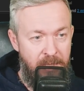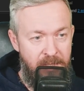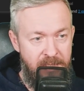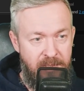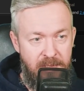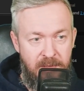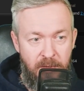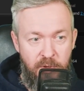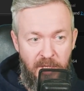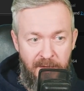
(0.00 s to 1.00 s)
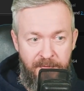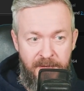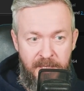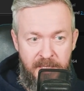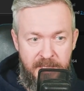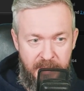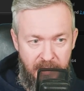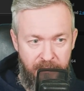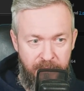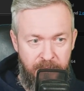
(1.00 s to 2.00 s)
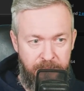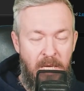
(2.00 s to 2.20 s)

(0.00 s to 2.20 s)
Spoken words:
This is the Jellyfin itself.